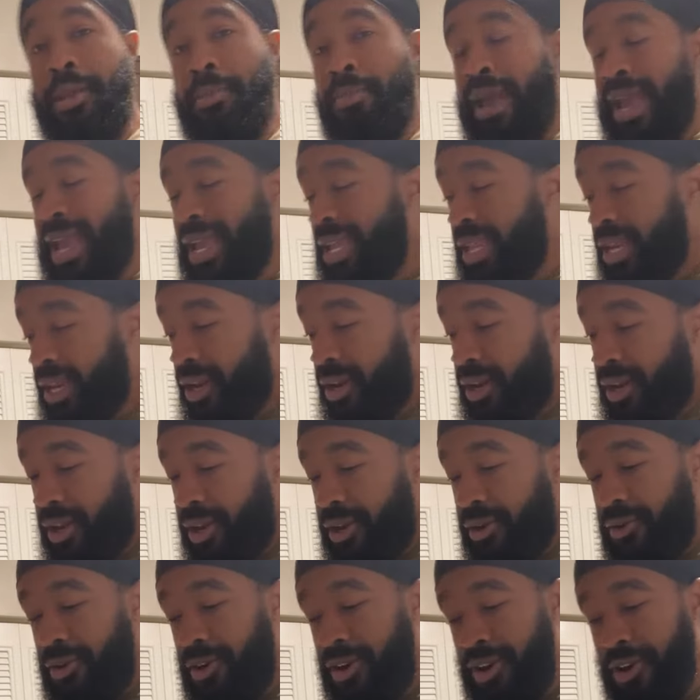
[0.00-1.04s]
back in the
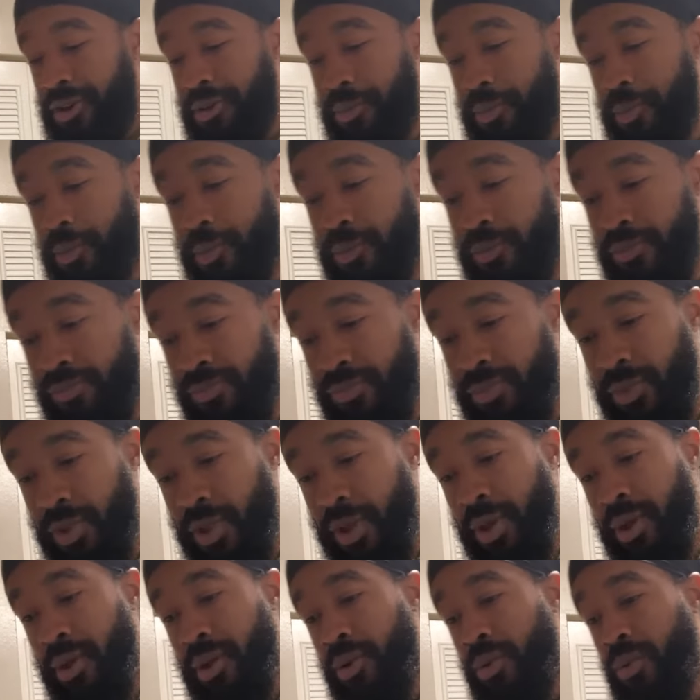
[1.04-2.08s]
day, right?
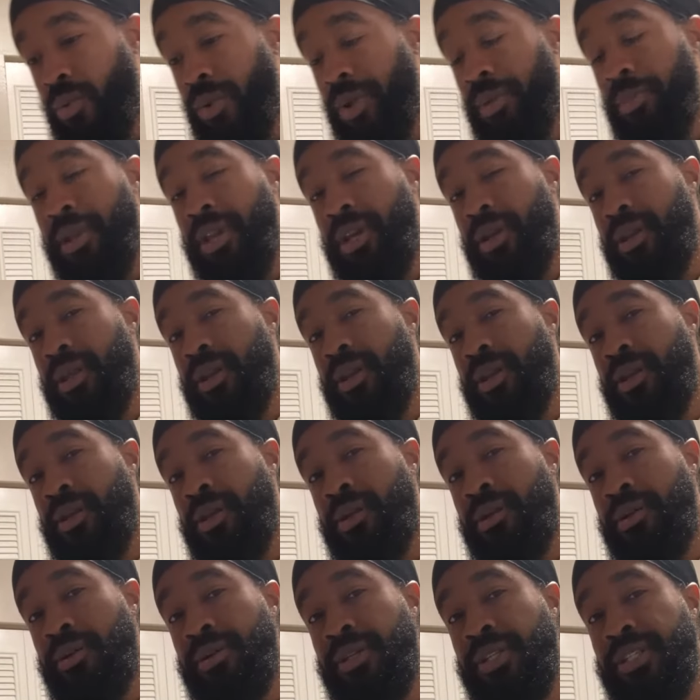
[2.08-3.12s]
Women
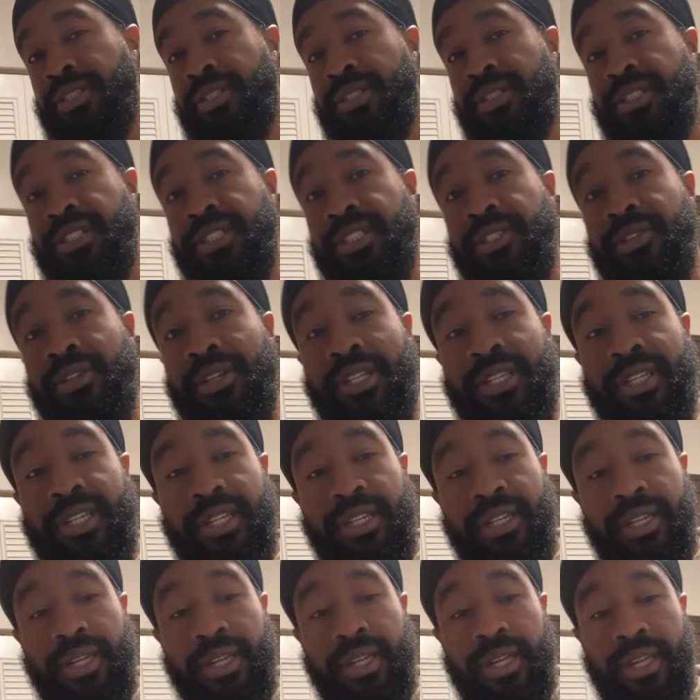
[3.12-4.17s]
didn't necessarily